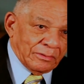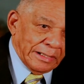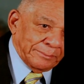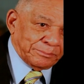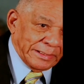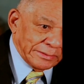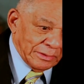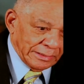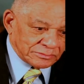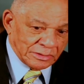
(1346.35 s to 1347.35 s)
I ain't playing it."
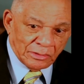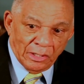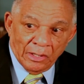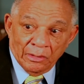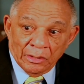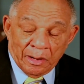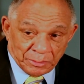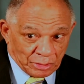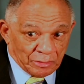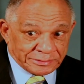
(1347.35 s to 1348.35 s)
I said, "I'm
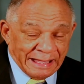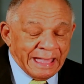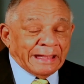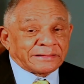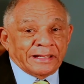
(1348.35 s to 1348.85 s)
going to call Dad."